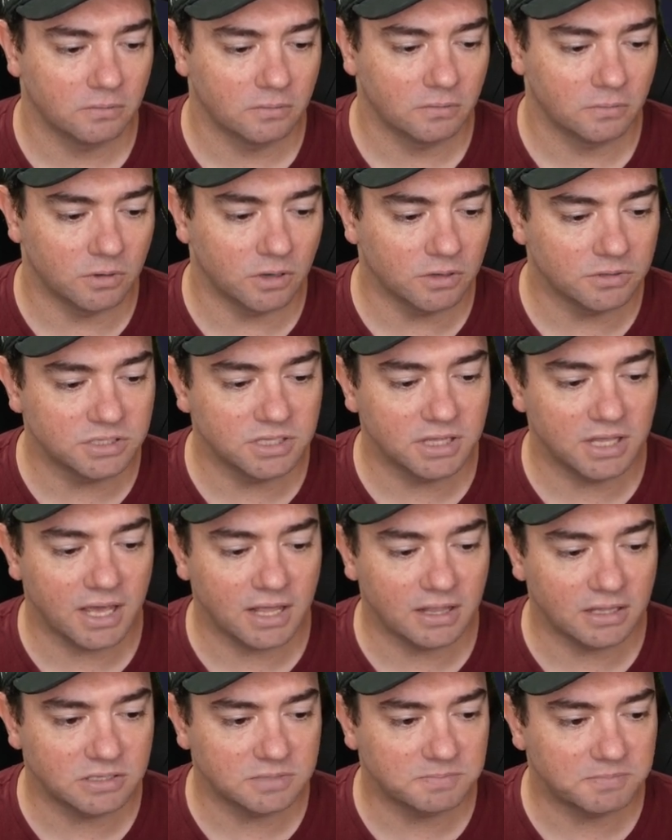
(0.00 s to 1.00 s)
Go to the
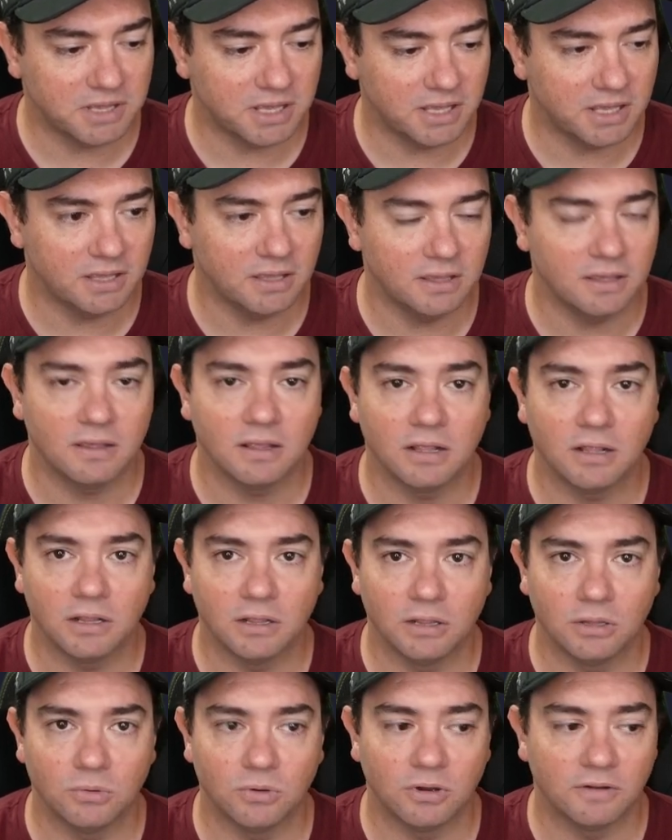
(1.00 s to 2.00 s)
LSP
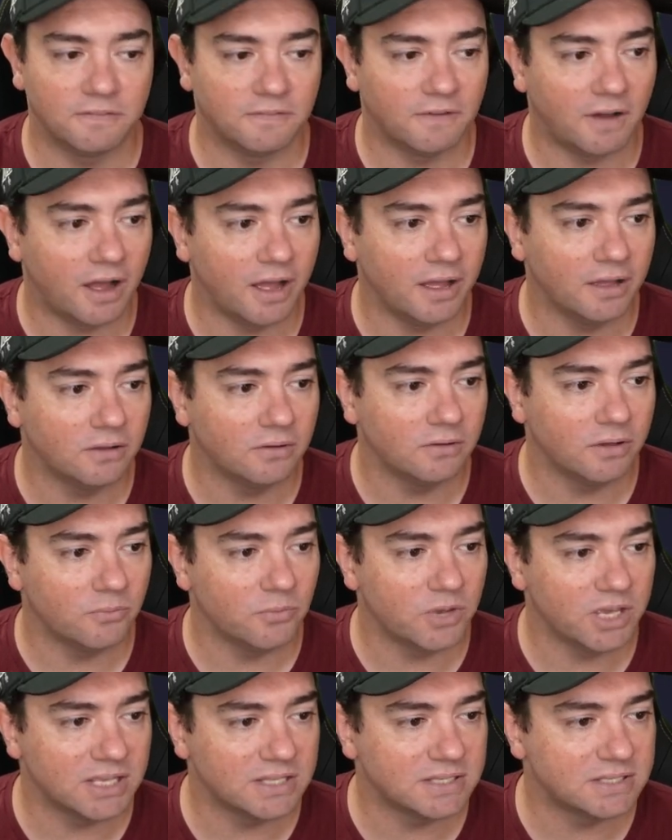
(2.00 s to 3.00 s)
Lua file, and
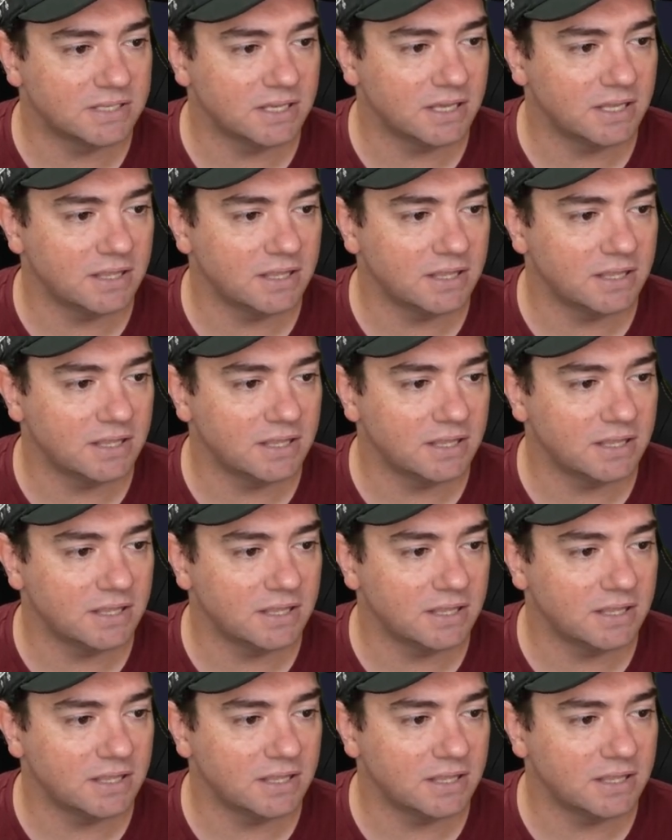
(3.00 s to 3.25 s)
we can see